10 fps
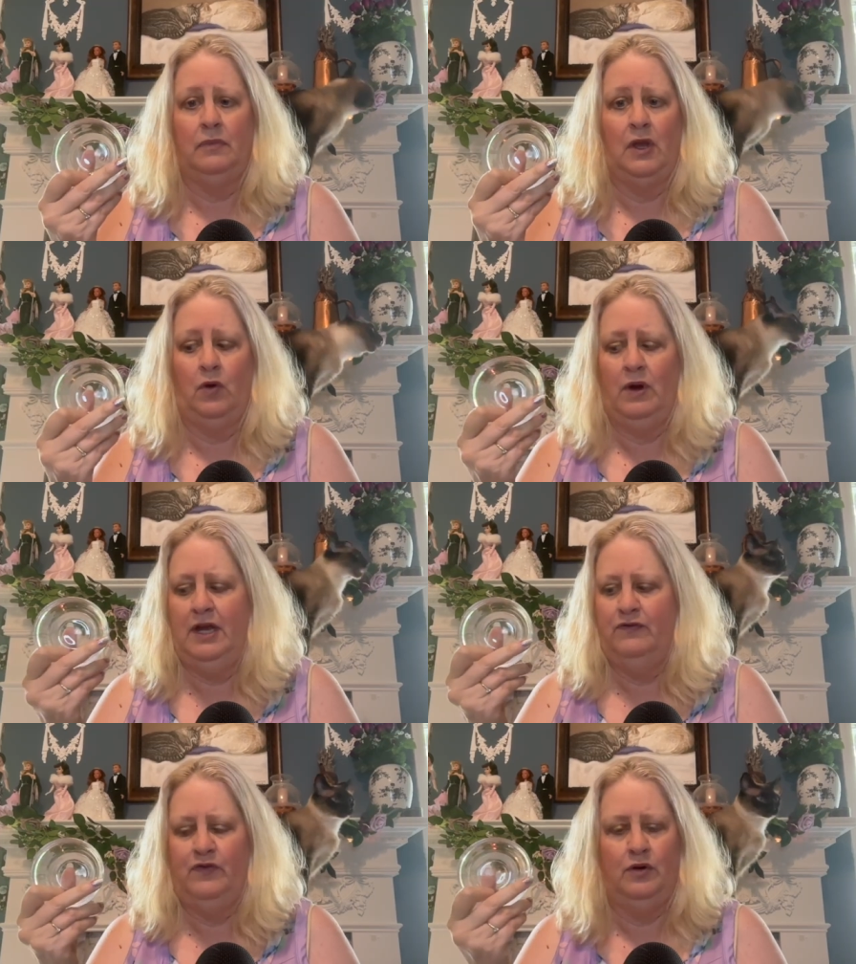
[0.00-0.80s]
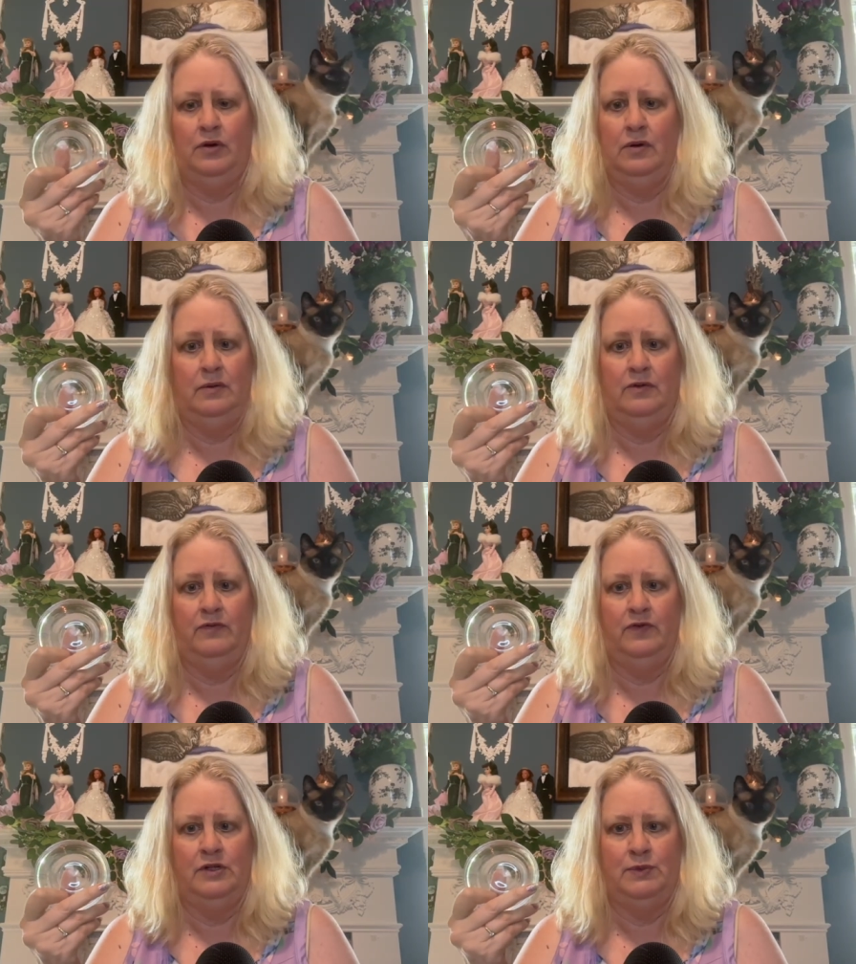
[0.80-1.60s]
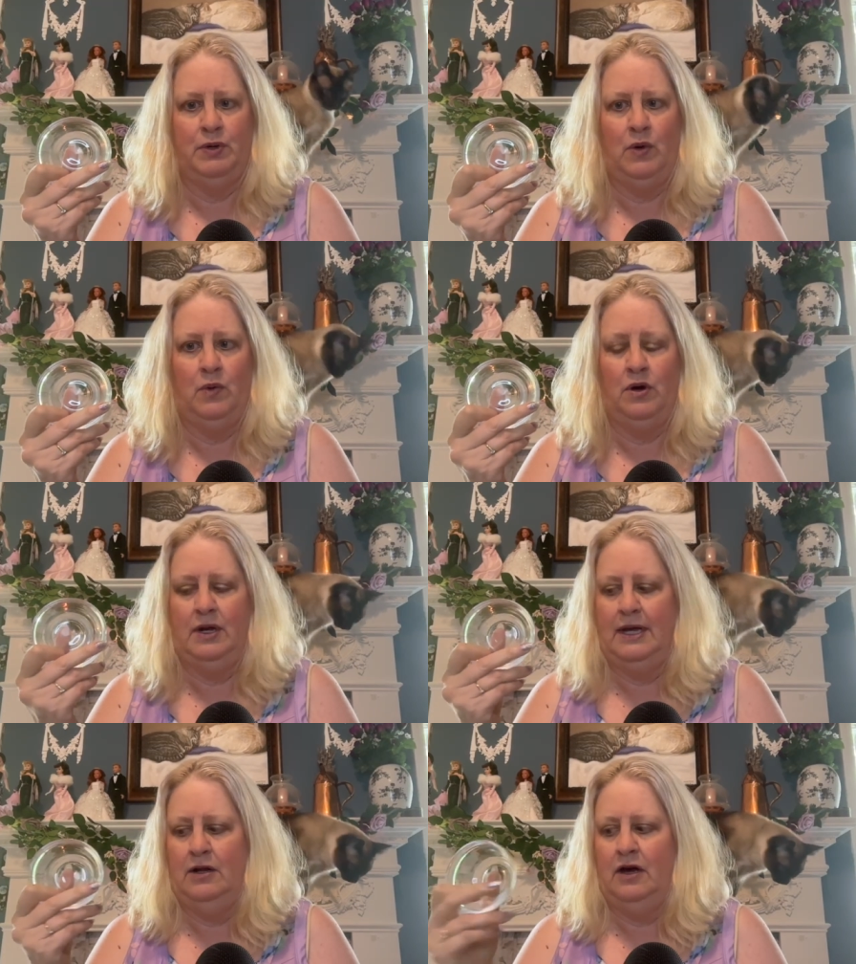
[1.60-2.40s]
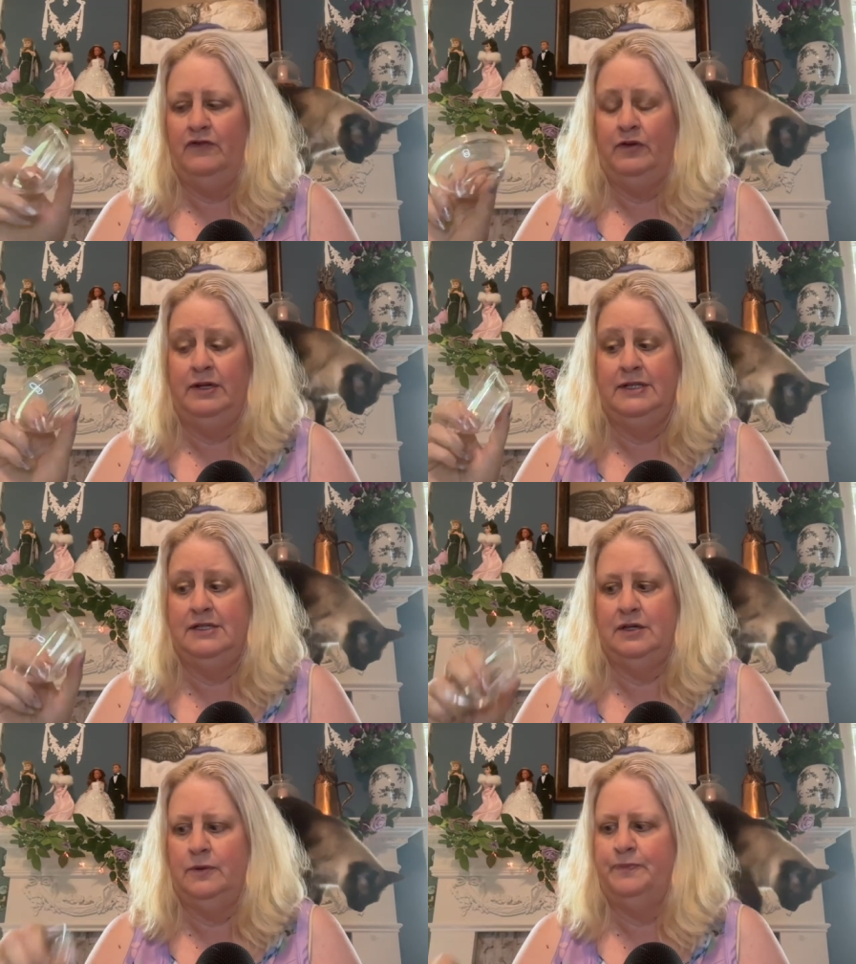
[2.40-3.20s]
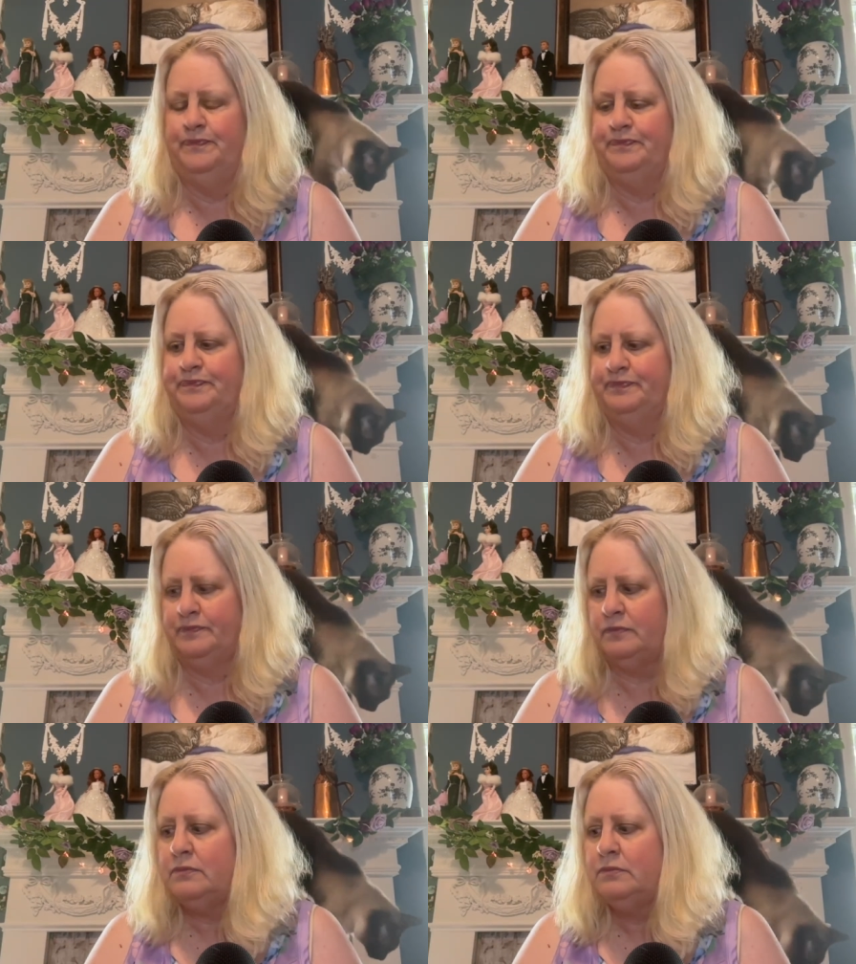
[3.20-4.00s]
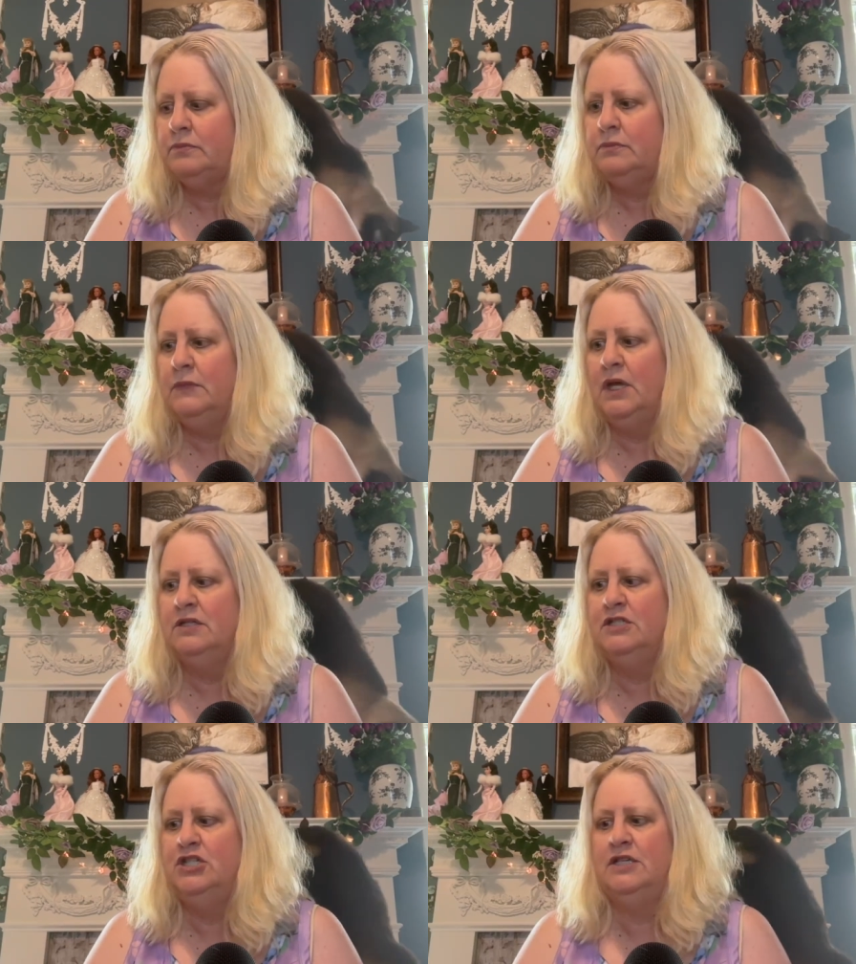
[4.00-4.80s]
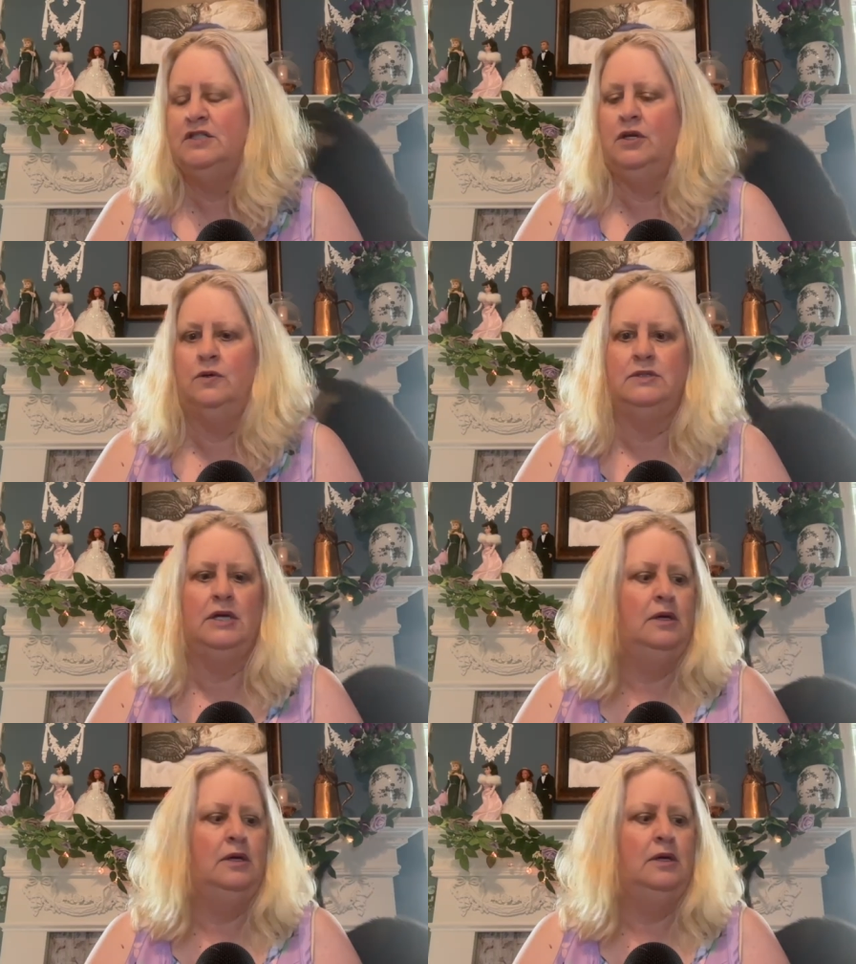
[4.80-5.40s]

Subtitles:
Great for spell work and offerings. So suggest those.